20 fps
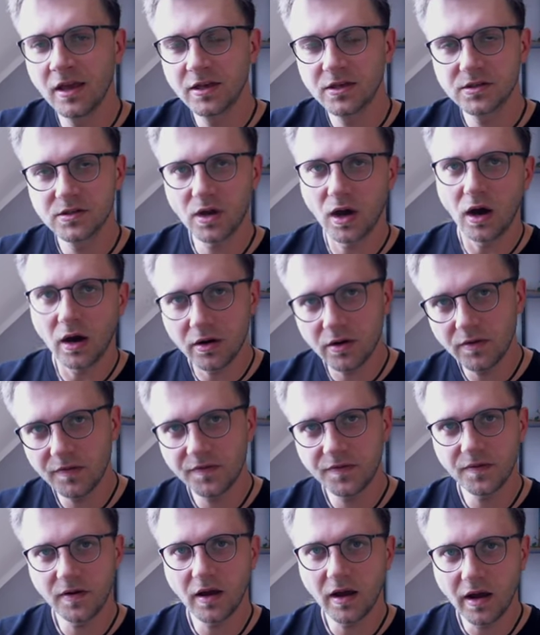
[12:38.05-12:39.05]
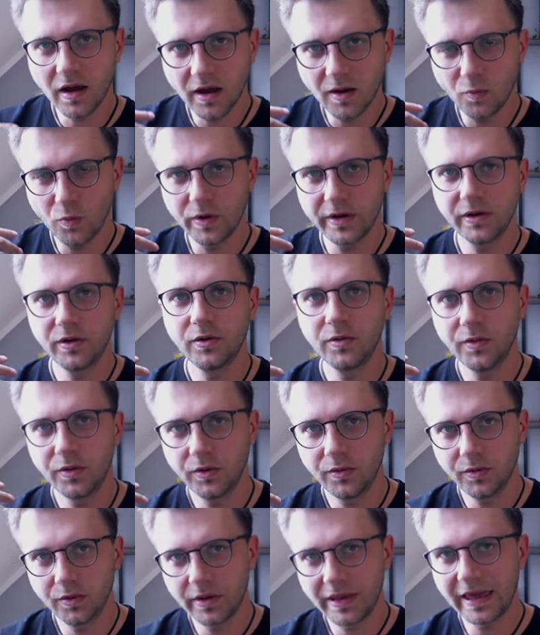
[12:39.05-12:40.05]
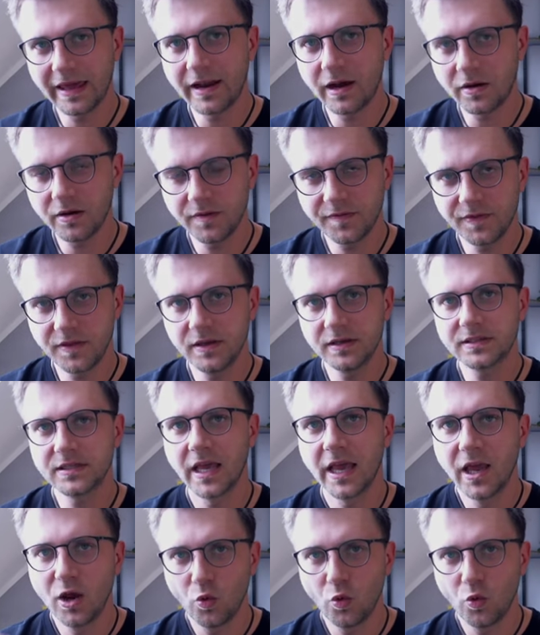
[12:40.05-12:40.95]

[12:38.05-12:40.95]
So out of what do you, you get out of this?